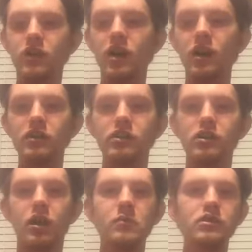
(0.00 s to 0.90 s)
Conlon
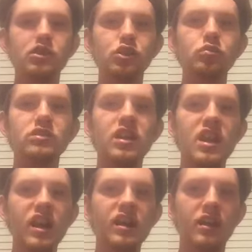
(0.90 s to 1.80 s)
coming to you
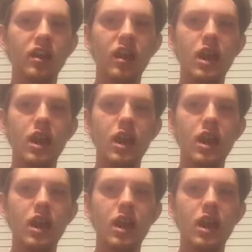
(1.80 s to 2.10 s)
tonight